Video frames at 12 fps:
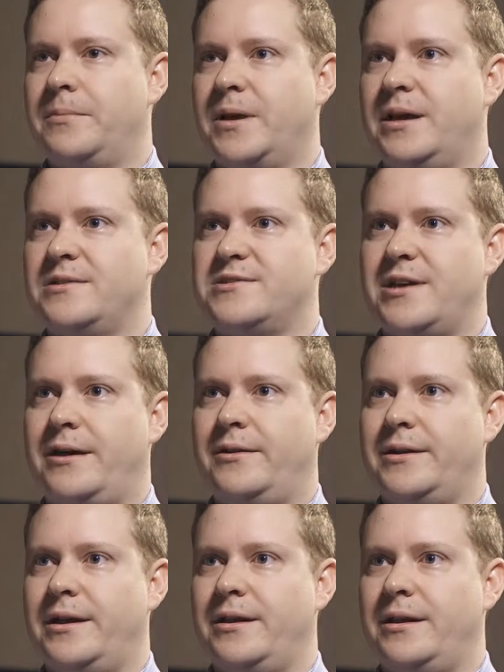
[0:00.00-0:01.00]

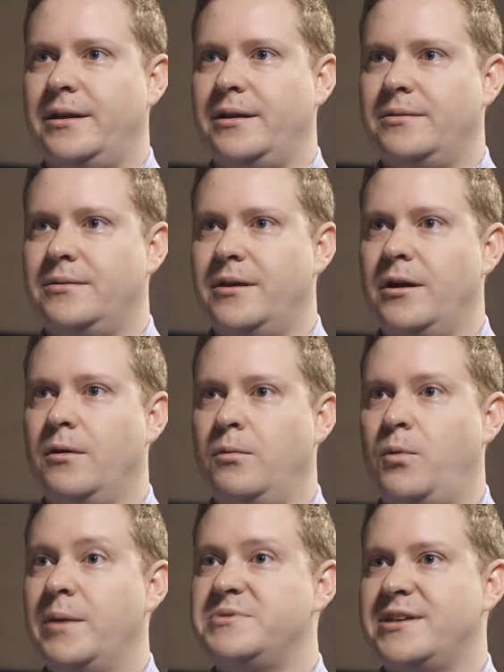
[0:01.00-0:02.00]
consolidating their
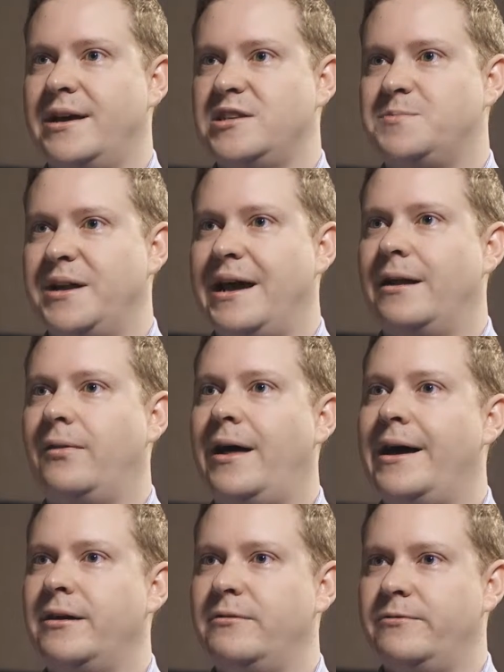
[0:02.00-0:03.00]
websites, but had a
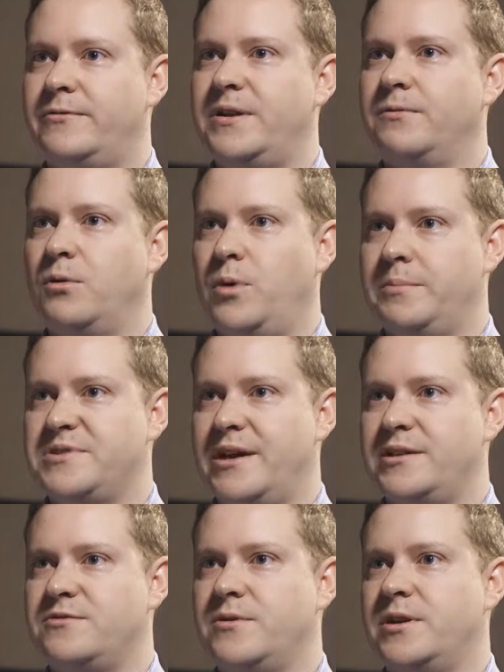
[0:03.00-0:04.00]
lot of different
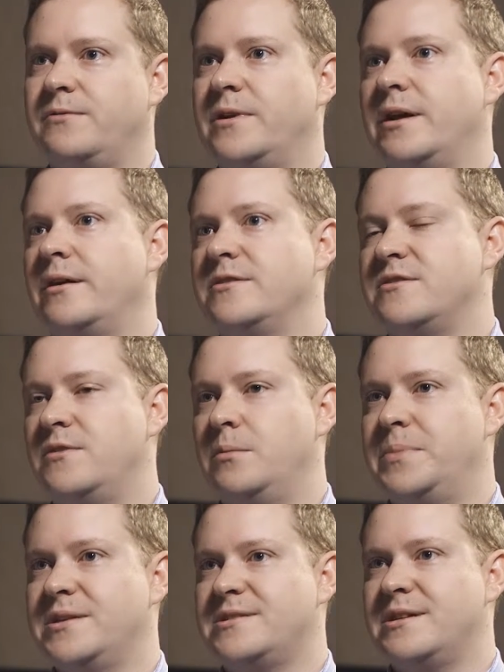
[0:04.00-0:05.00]
websites for different areas of their
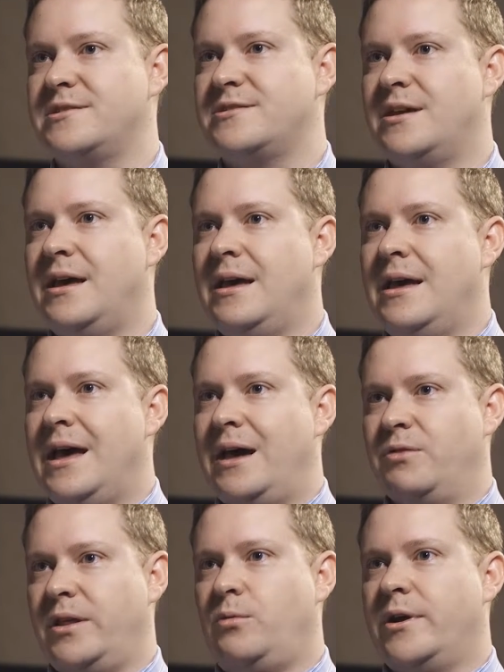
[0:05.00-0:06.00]
business,
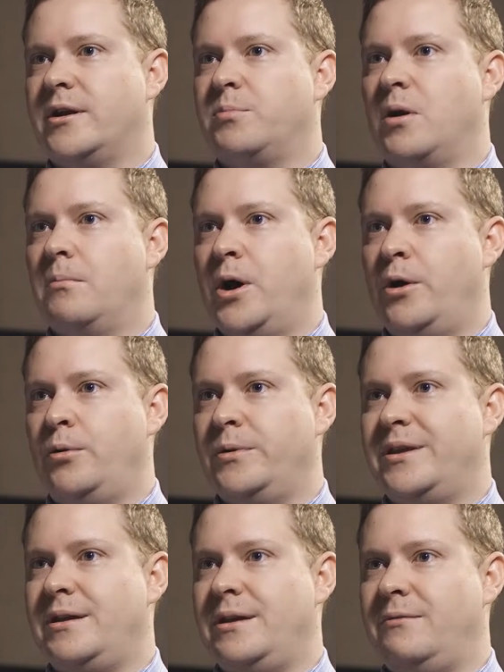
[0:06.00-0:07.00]
and really wanted to
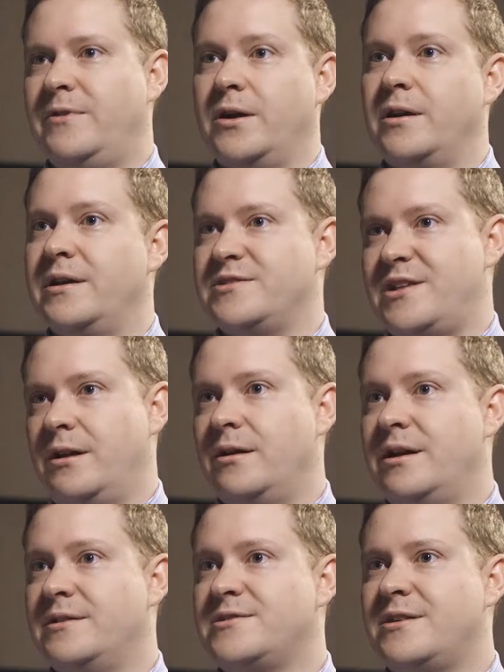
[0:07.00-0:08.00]
promote the various
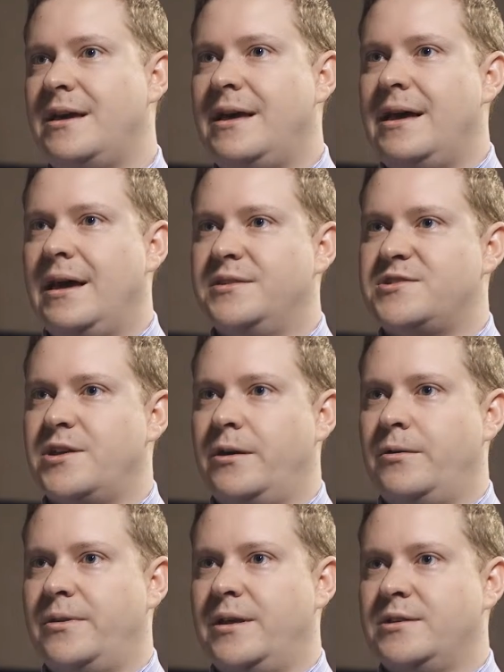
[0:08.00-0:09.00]
areas. And
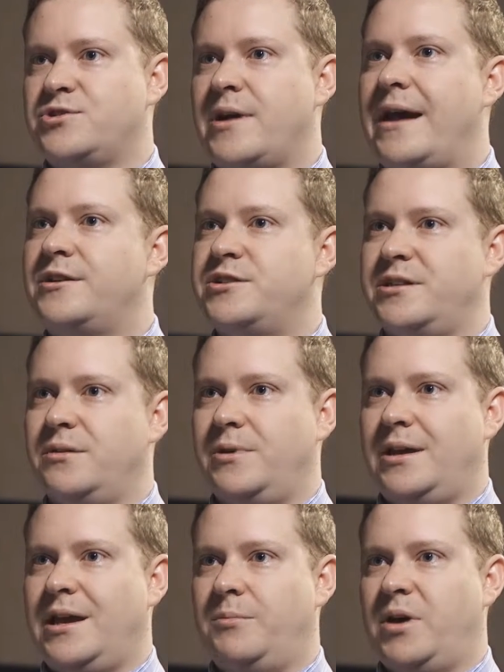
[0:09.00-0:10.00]
so the strategy that
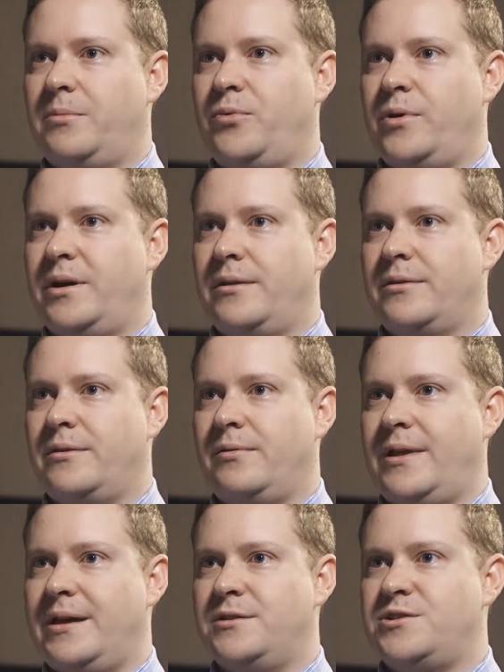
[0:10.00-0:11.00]
we came up with
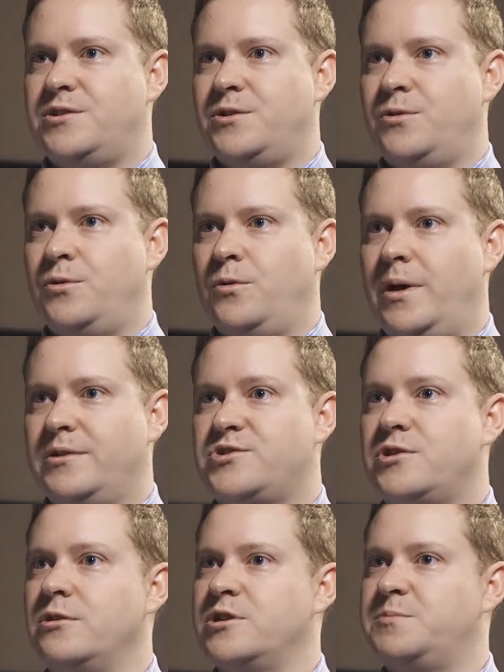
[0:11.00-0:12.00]
led to
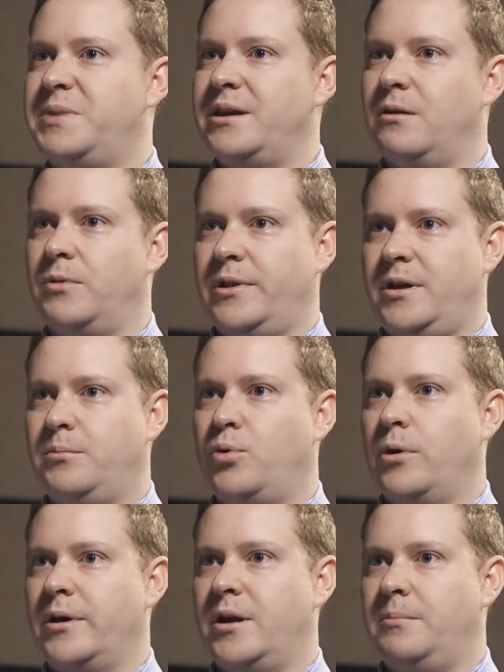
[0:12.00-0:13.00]
search being a really
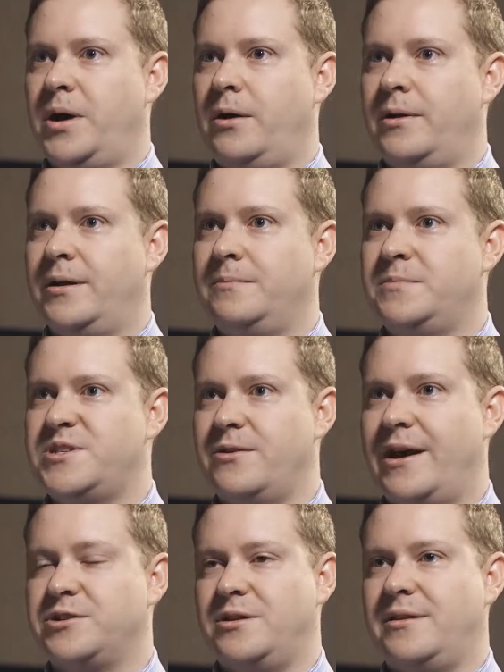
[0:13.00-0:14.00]
important component. So
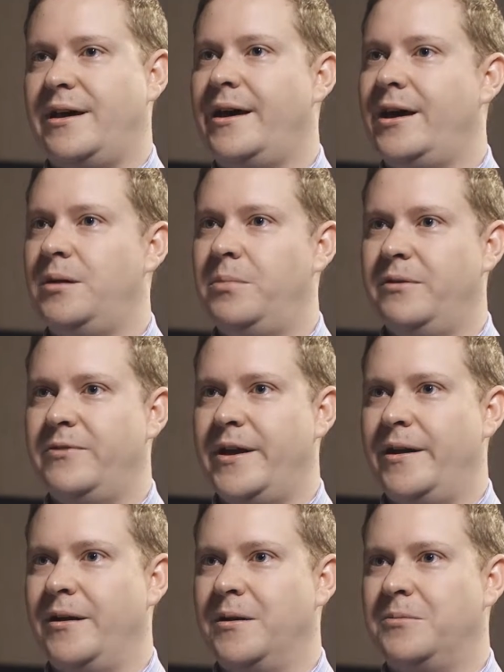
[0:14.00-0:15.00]
actually the hub of
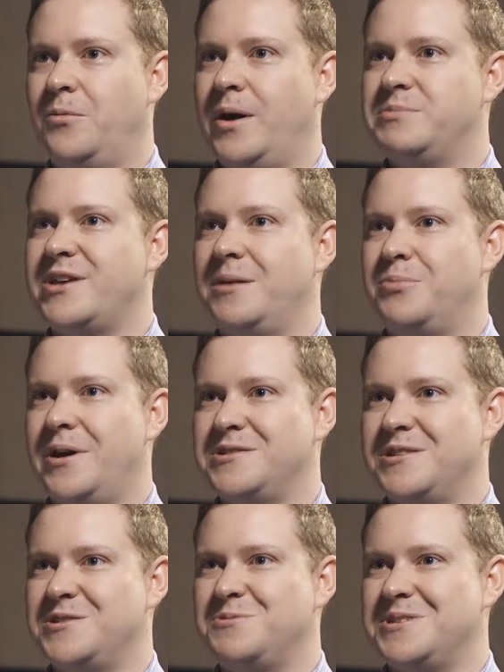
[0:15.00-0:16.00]
their website
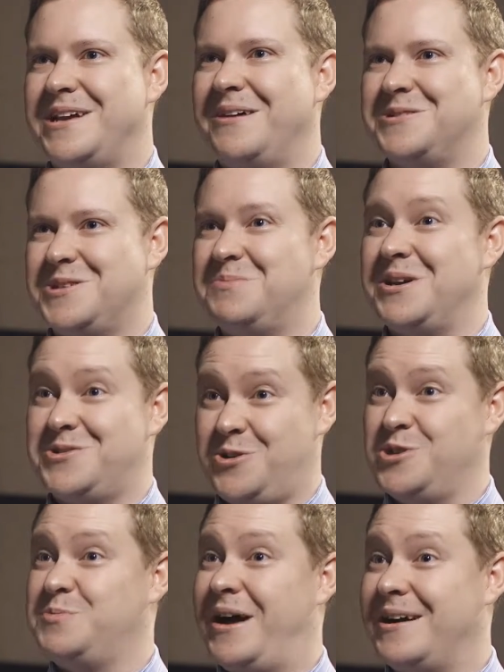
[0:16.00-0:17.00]
presence was now just a big
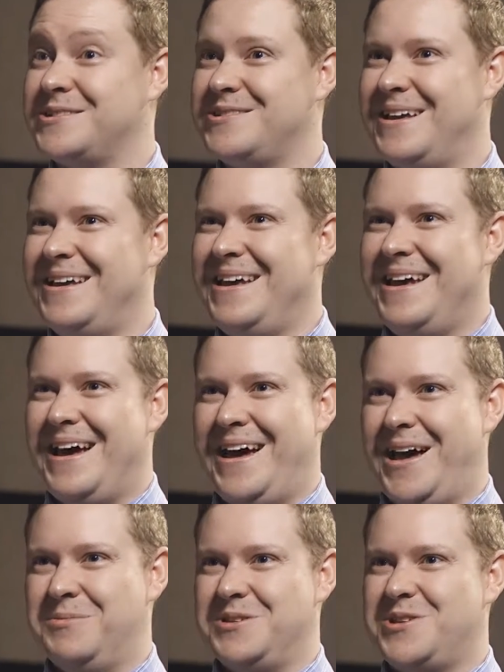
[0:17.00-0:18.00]
search box.
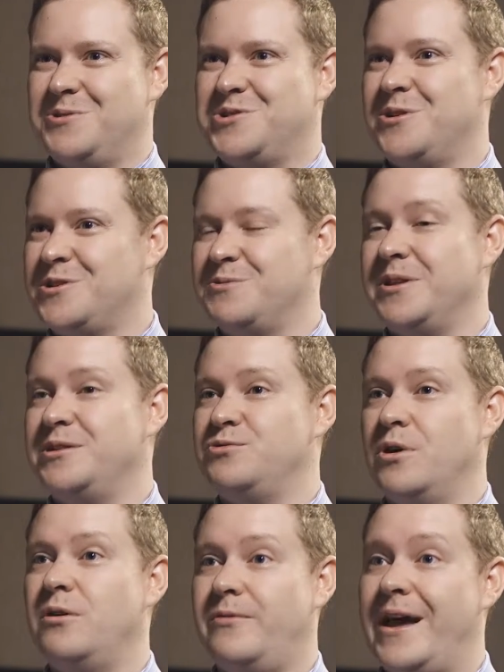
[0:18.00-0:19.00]
And so search really
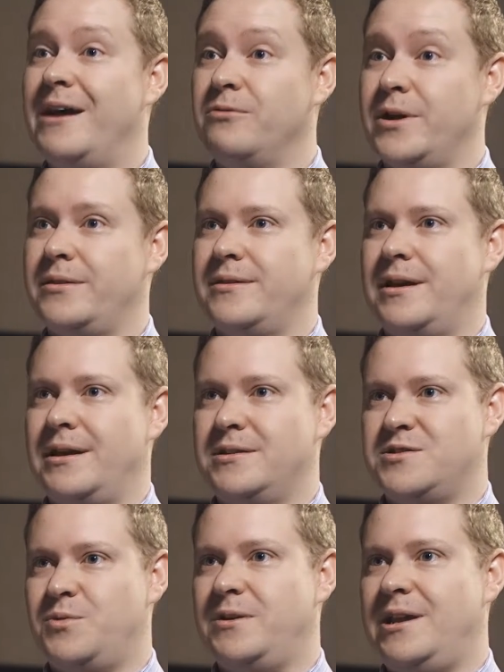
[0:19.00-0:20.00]
drove everything,
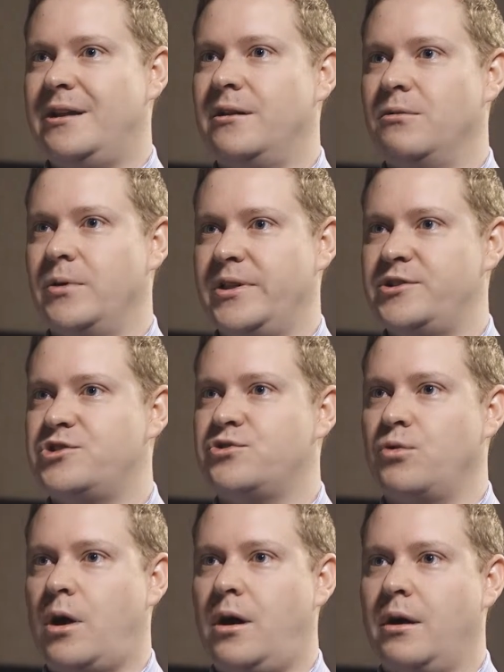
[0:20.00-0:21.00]
and so we needed a really
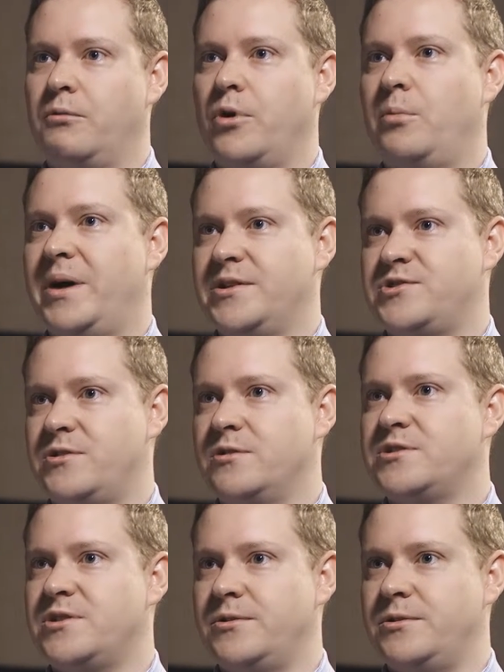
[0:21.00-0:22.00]
strong, robust search
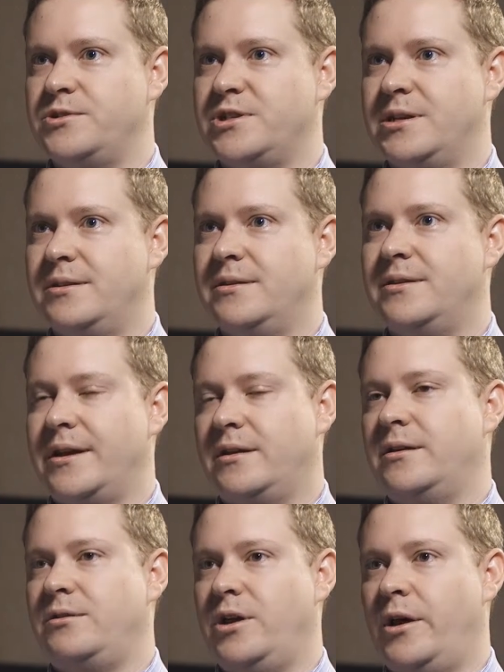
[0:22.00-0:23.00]
solution that
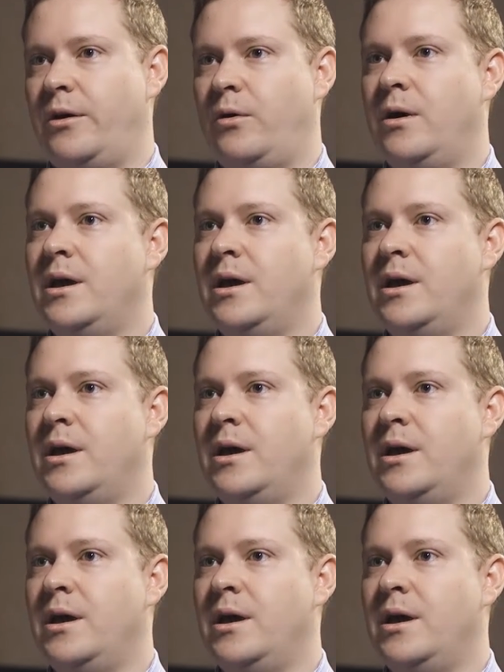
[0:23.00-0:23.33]
could go